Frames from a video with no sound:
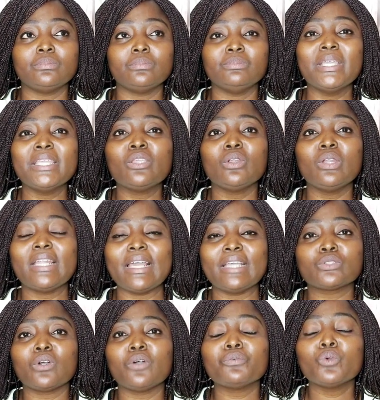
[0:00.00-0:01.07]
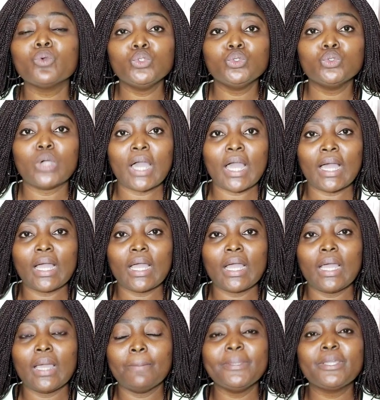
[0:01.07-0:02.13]
make you less of who you are
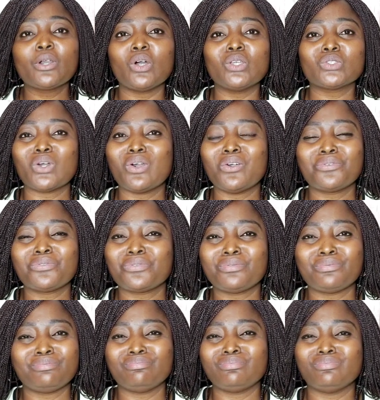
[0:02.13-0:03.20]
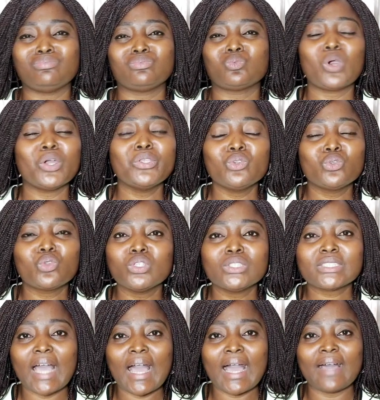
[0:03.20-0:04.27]
because of what you
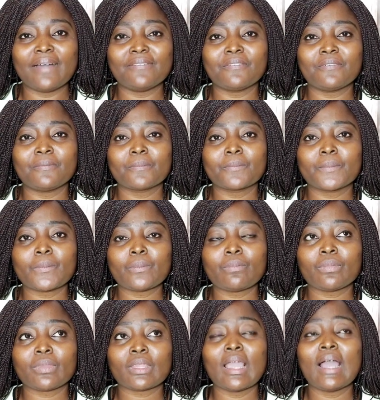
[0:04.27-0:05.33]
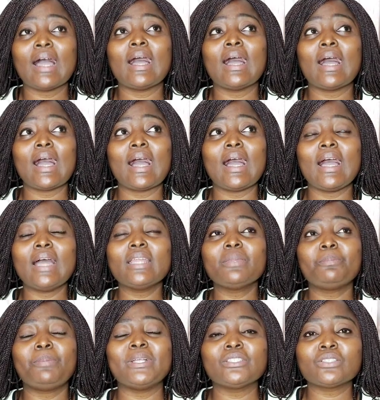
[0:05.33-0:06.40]
don't have.
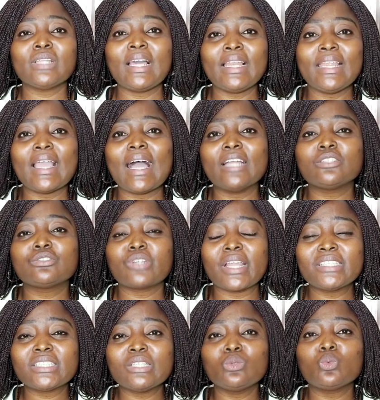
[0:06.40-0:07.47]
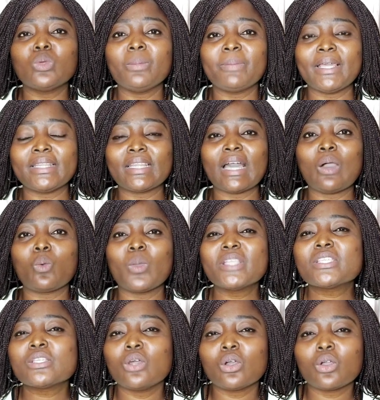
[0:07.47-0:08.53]
And particularly addressing women that are
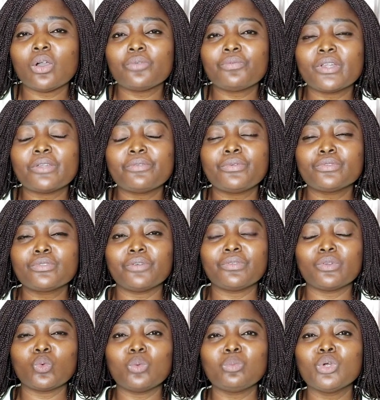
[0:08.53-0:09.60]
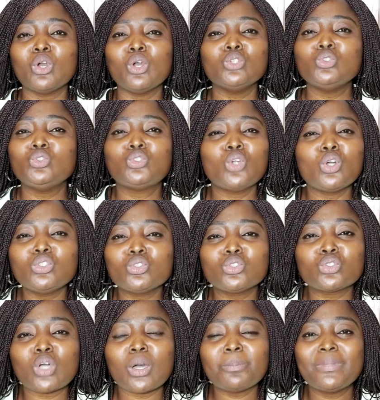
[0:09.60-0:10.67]
waiting on God for the fruit of the womb, don't
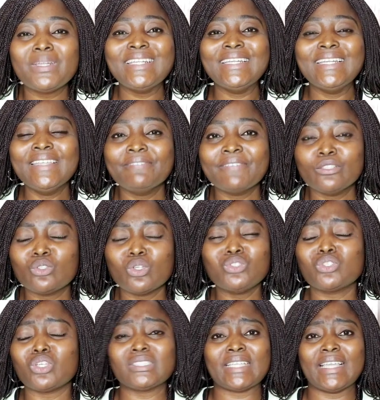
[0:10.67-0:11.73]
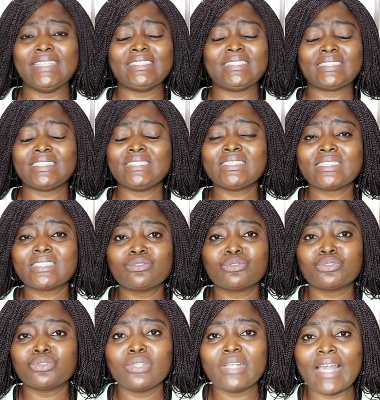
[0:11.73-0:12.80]
stop living. Don't just exist
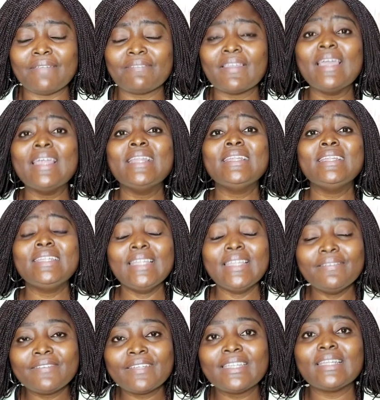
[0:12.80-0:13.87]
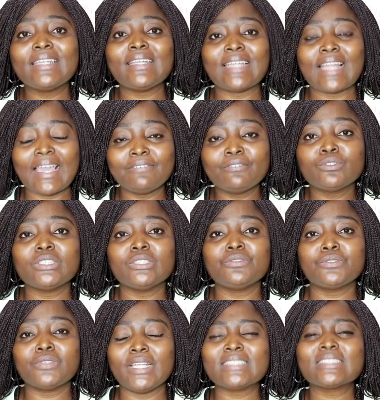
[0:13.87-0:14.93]
through life. Live life to the
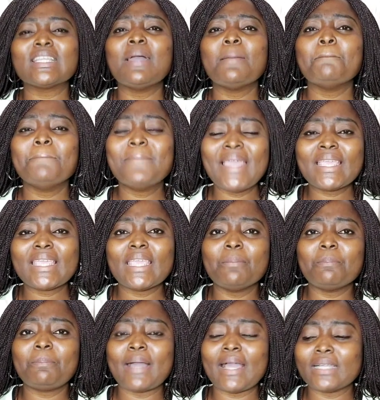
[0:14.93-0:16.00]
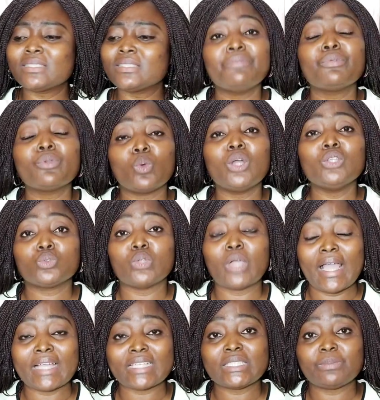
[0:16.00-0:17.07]
fullest. Make impact. If you want to
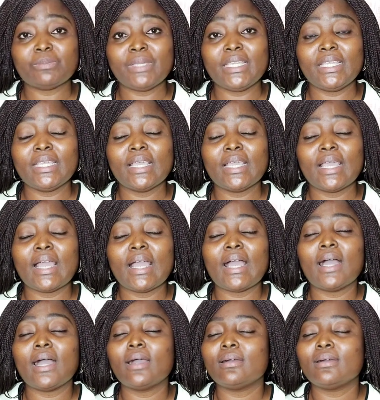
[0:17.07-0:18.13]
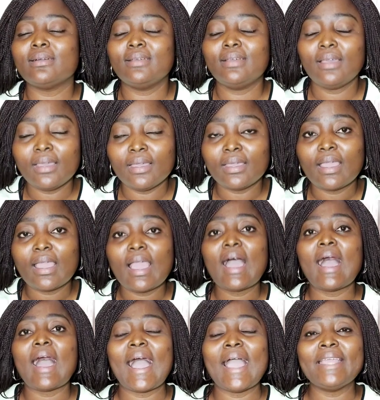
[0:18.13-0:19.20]
ask me, hey,
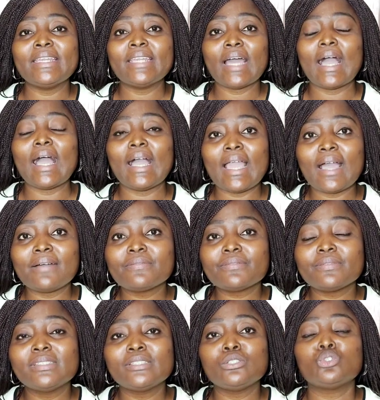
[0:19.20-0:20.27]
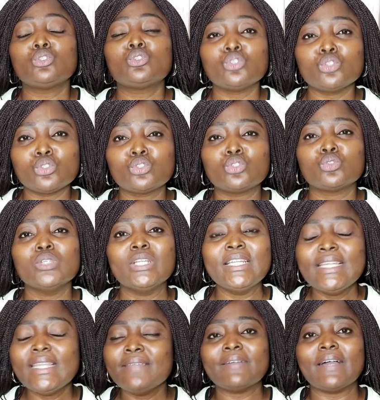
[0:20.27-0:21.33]
I have choose to
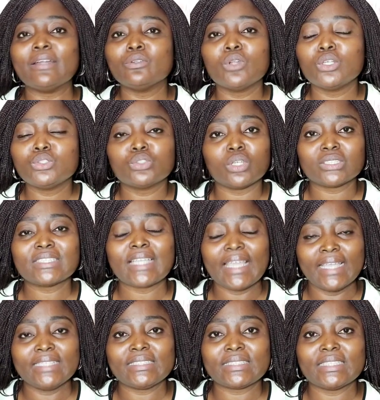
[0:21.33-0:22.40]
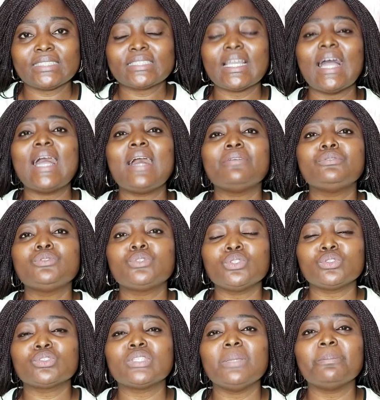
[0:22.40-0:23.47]
live and not just exist. I have
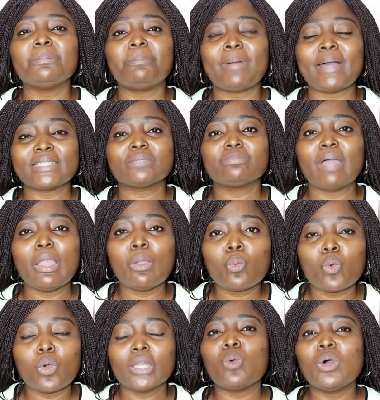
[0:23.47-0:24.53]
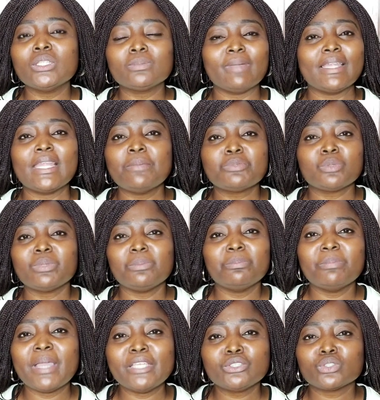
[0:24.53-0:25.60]
choose to impact my world. I want my name to be
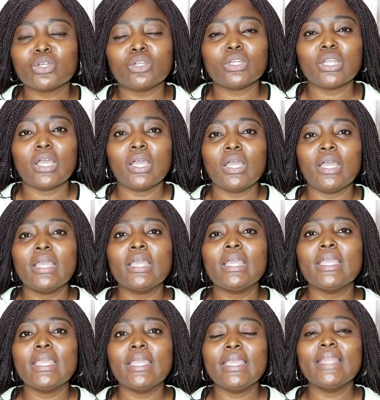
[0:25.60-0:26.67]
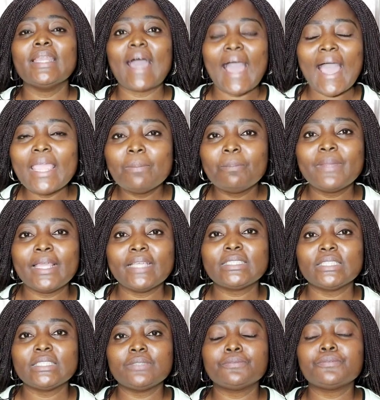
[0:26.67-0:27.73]
mentioned in high
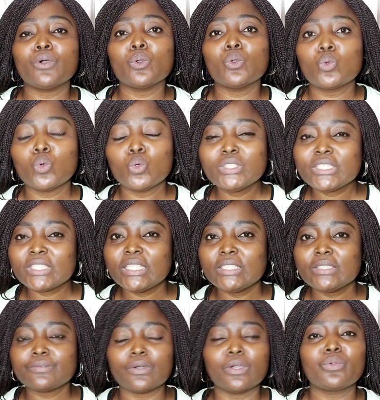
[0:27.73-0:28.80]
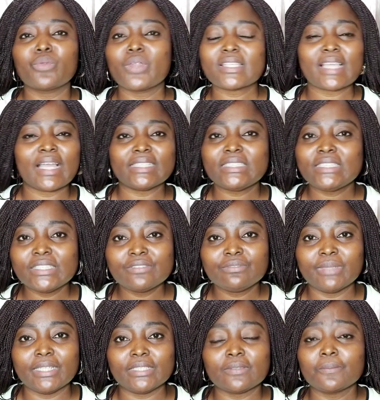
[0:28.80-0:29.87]
places for good things, for great
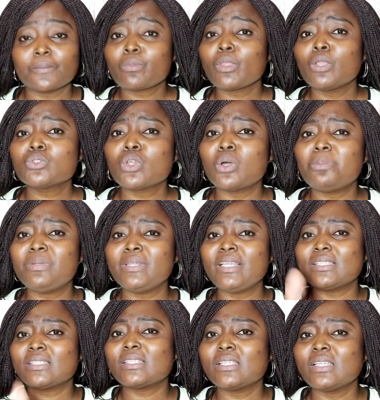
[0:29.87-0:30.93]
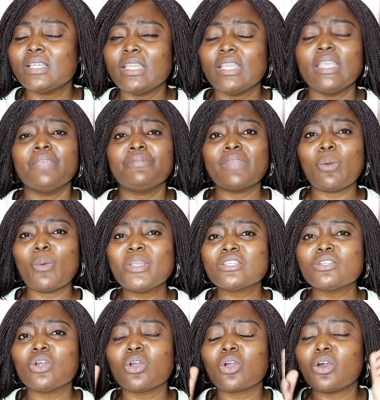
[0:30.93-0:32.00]
achievements. So please, if you are
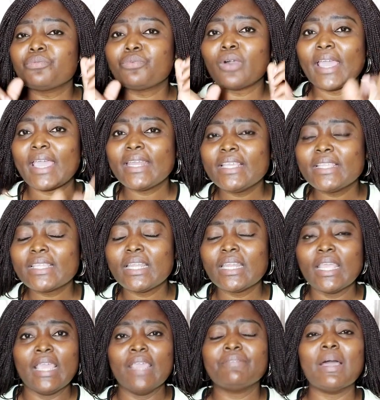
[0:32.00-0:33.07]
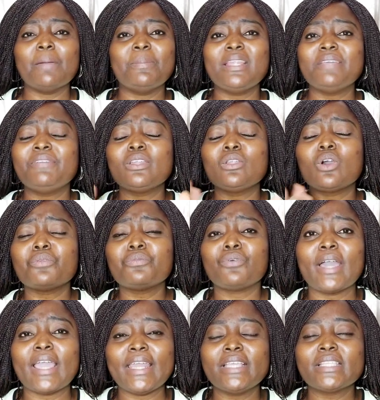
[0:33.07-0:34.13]
waiting on God for anything, if you are believing God
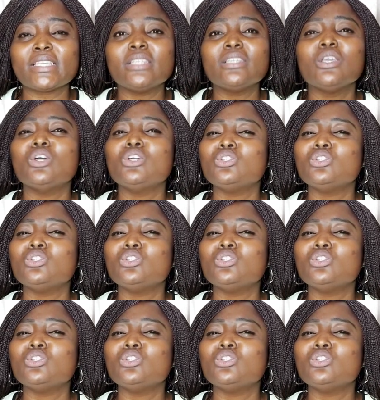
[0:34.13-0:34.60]
for anything,